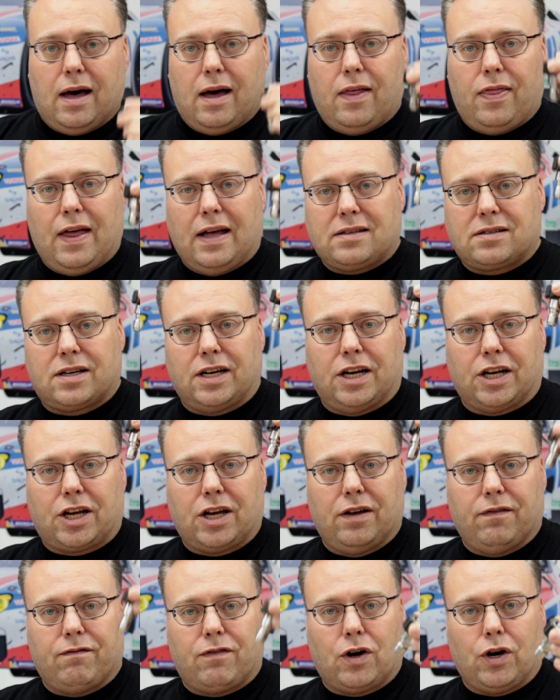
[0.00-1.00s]
That's going to
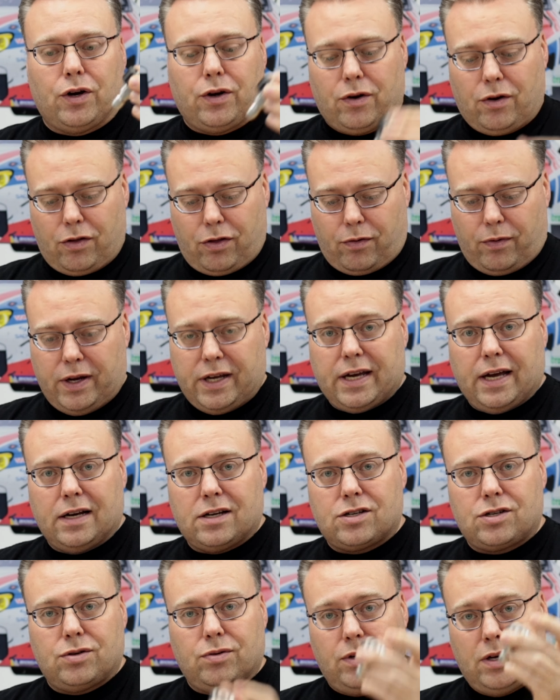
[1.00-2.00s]
convert your
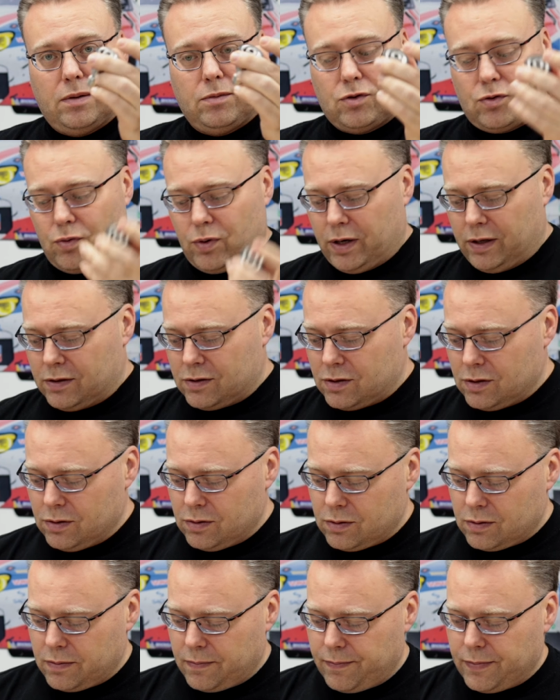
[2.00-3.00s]
3H to an
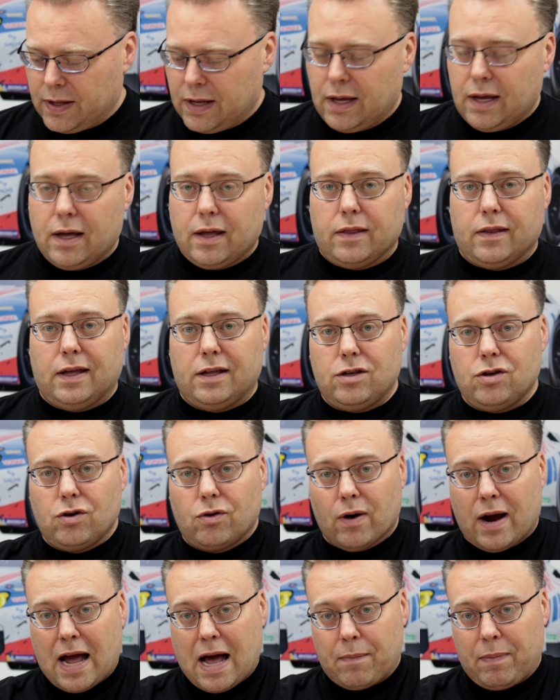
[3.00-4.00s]
M22. Then you
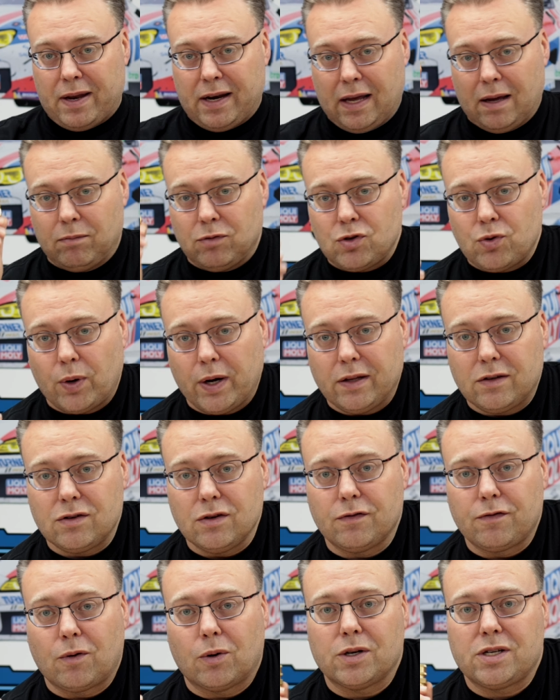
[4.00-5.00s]
grab an M22
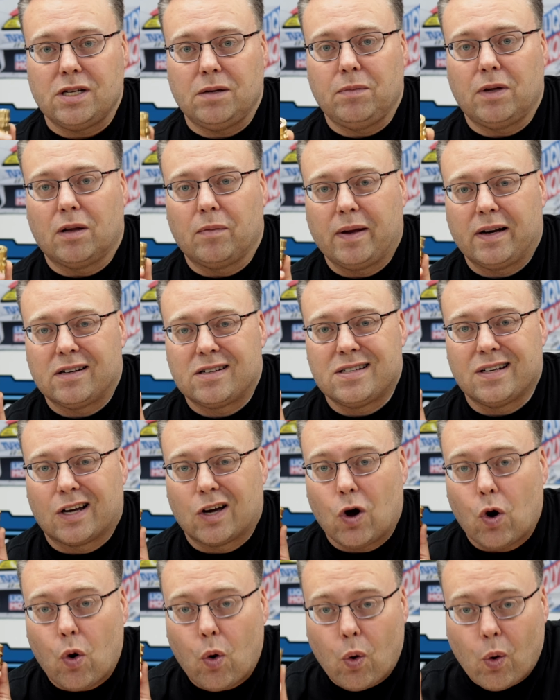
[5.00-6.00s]
14mm to
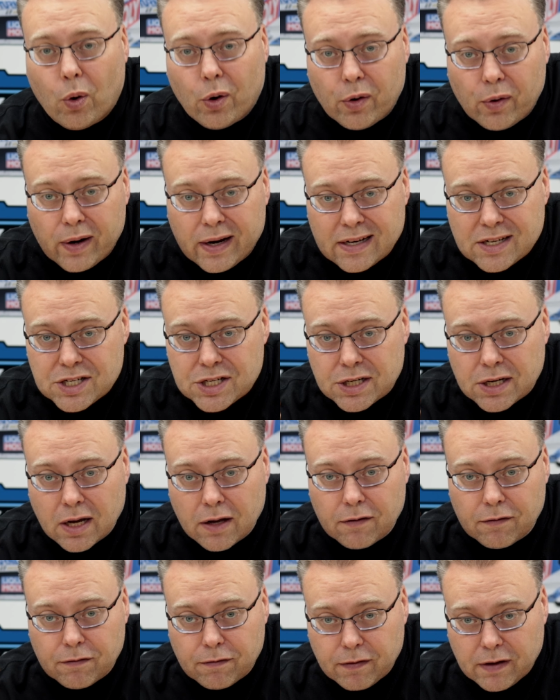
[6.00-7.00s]
1/4 inch
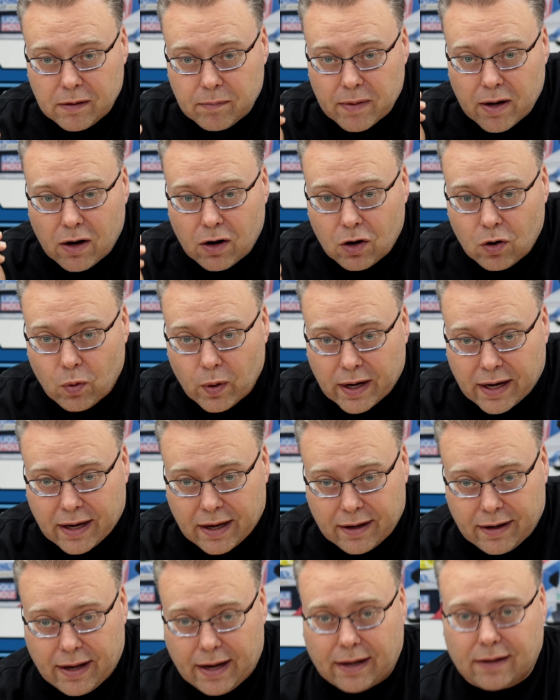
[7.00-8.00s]
female quick
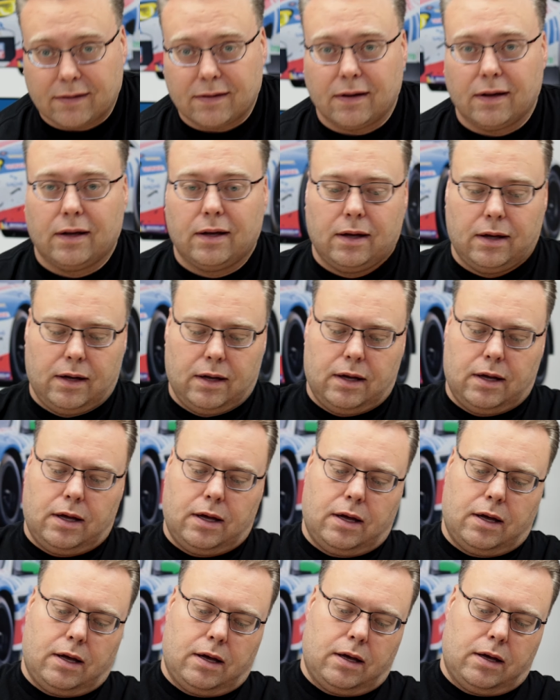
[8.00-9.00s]
connect.
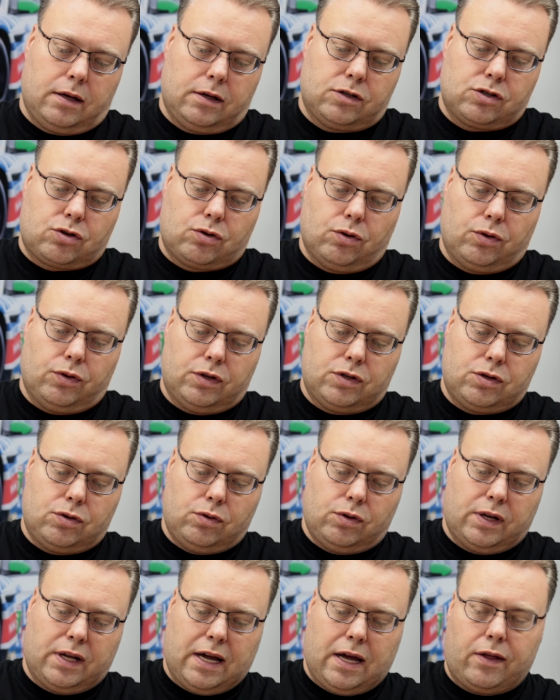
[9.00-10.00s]
Screw the two
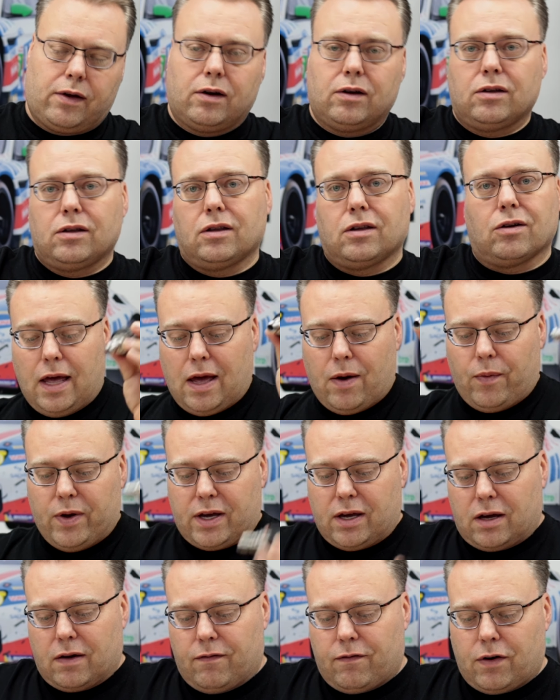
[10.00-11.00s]
together, and we
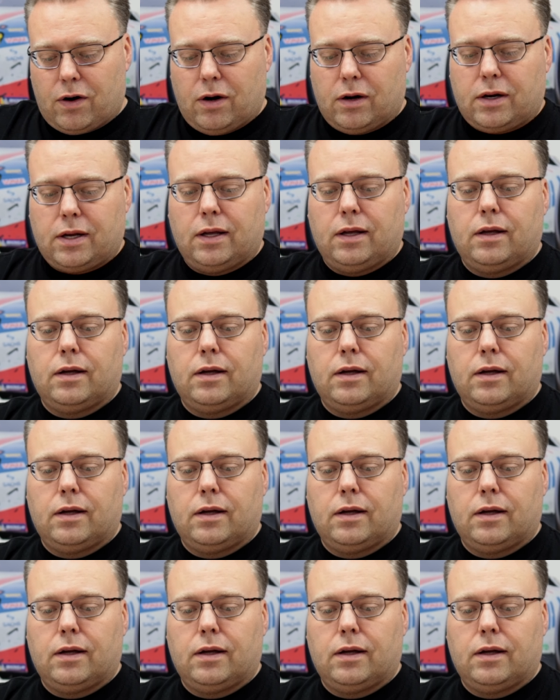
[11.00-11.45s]
can convert